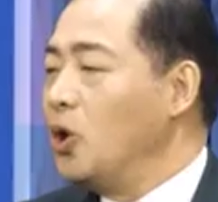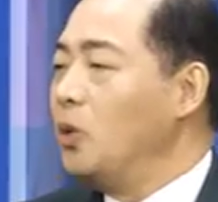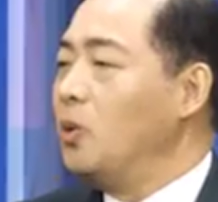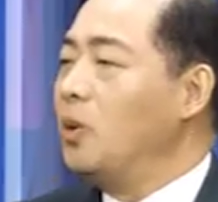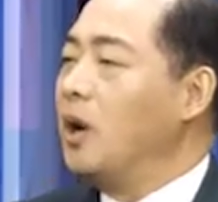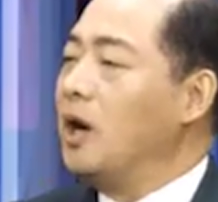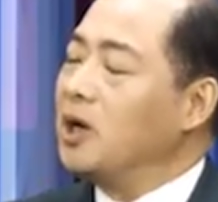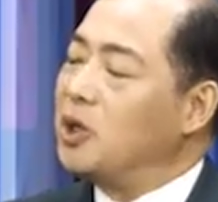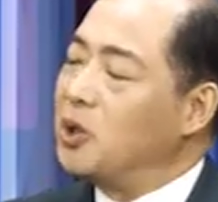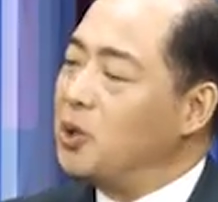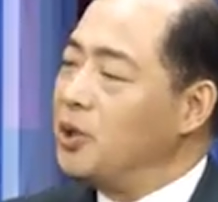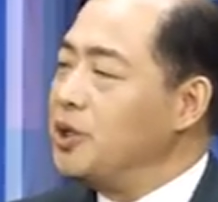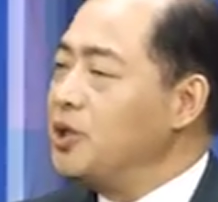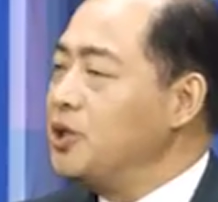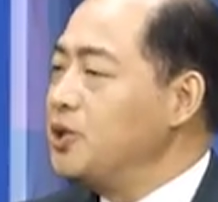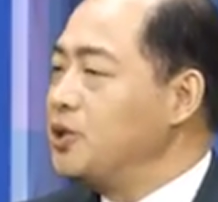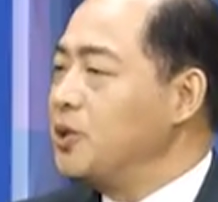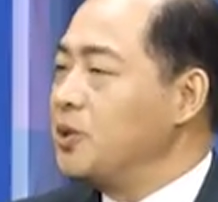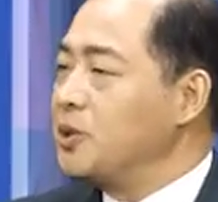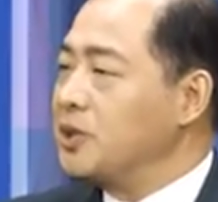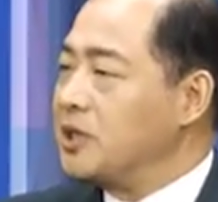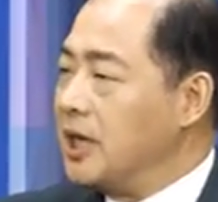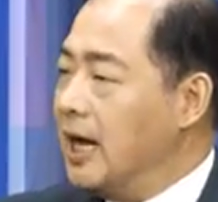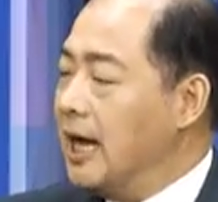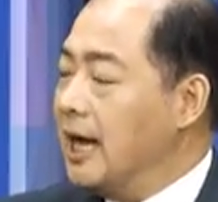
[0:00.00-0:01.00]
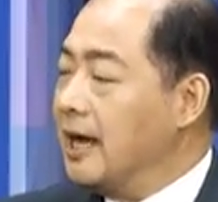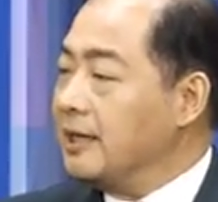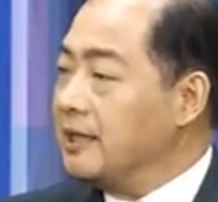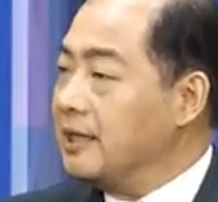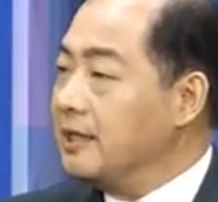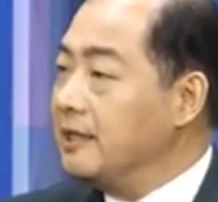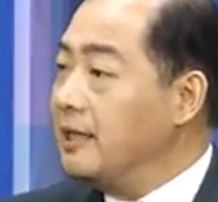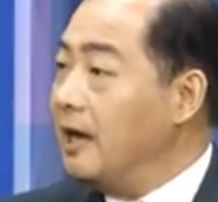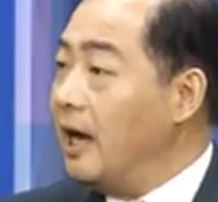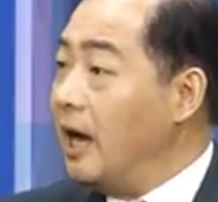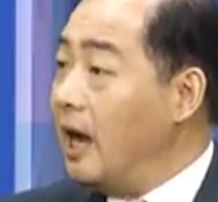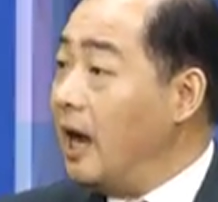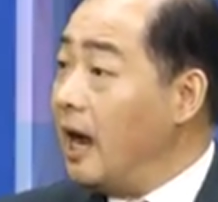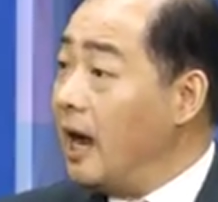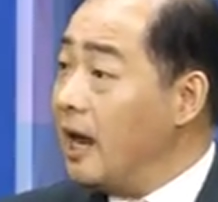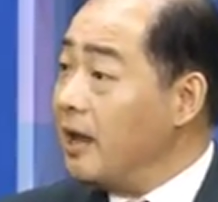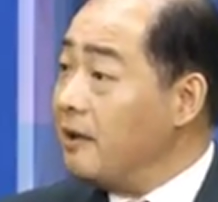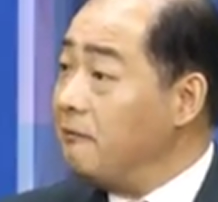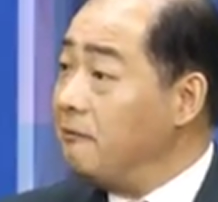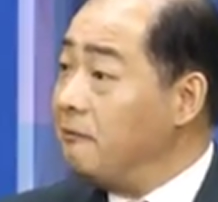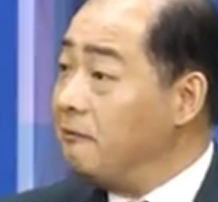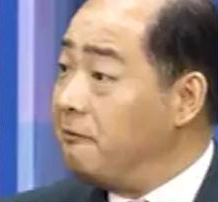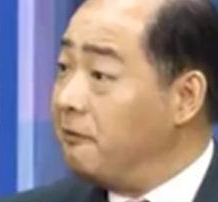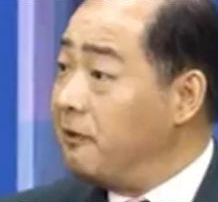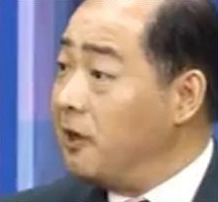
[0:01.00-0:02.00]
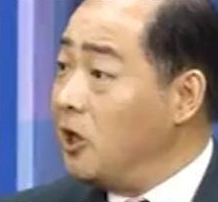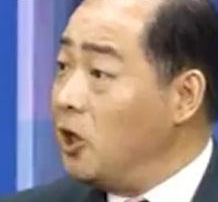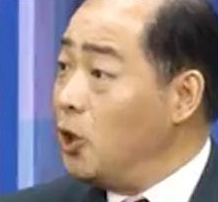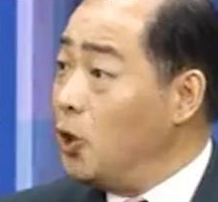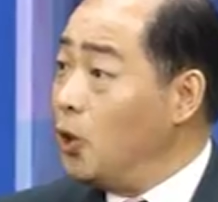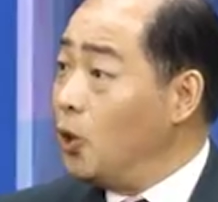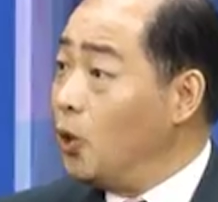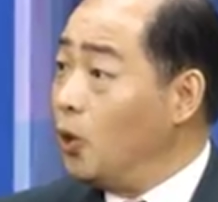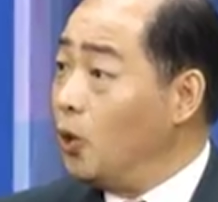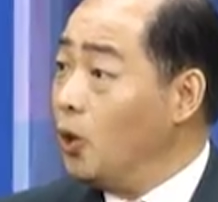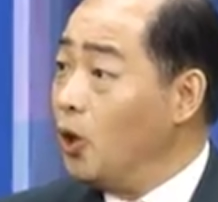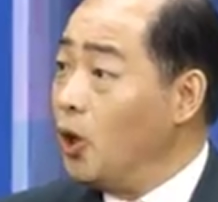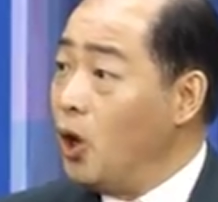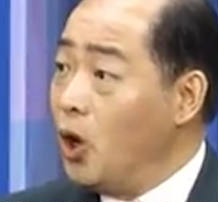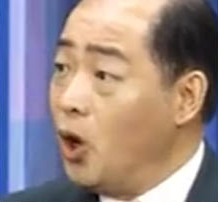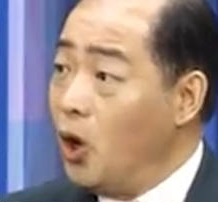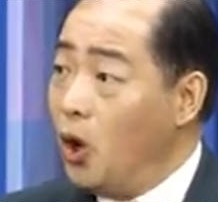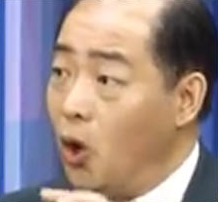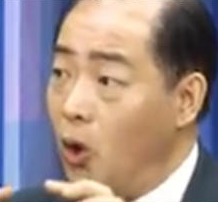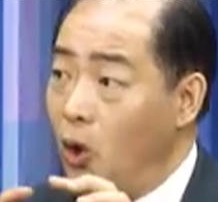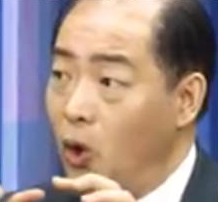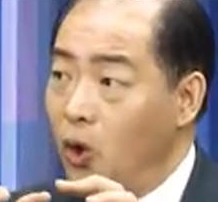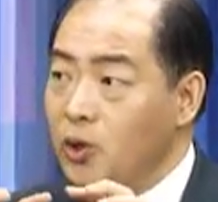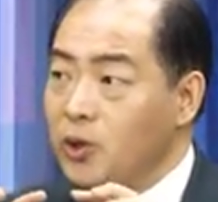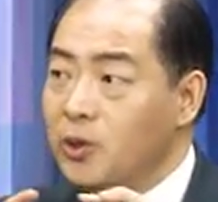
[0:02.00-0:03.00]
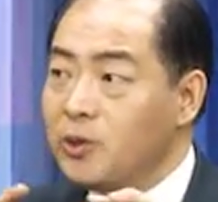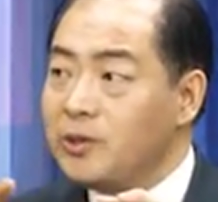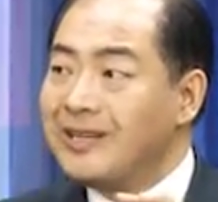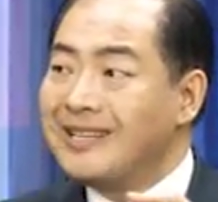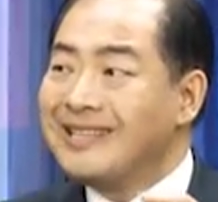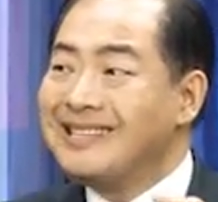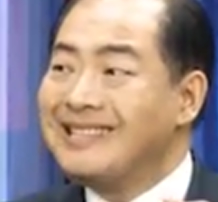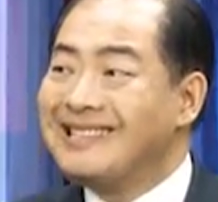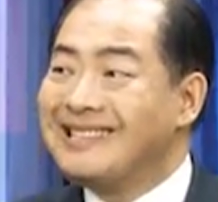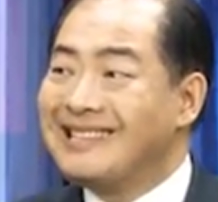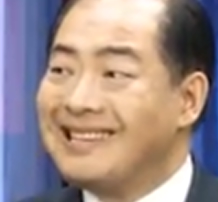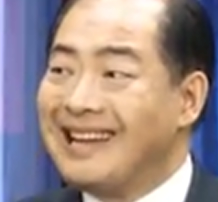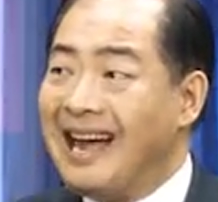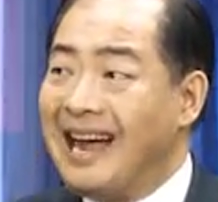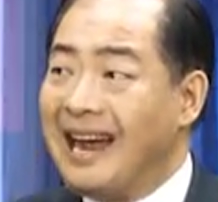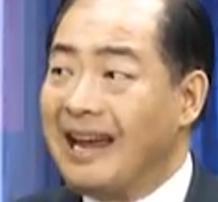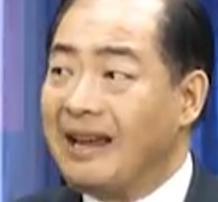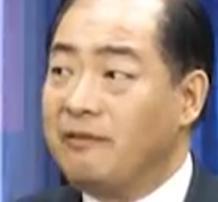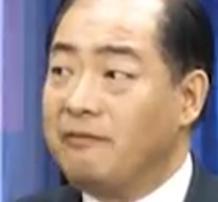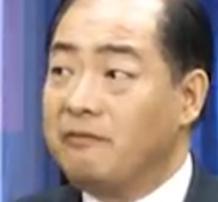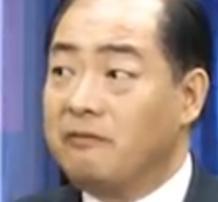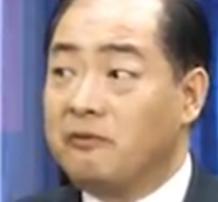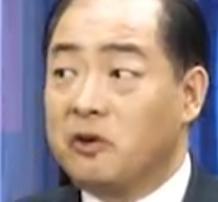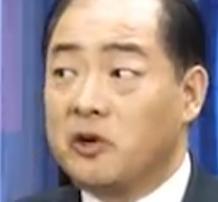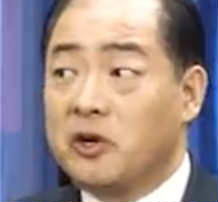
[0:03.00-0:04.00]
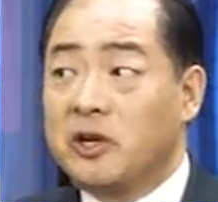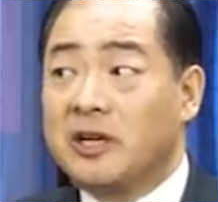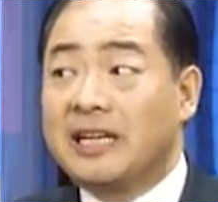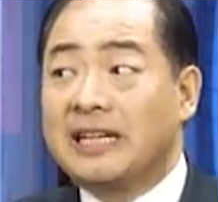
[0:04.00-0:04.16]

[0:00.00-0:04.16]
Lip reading: Oh, according to your talking, I feel all your design very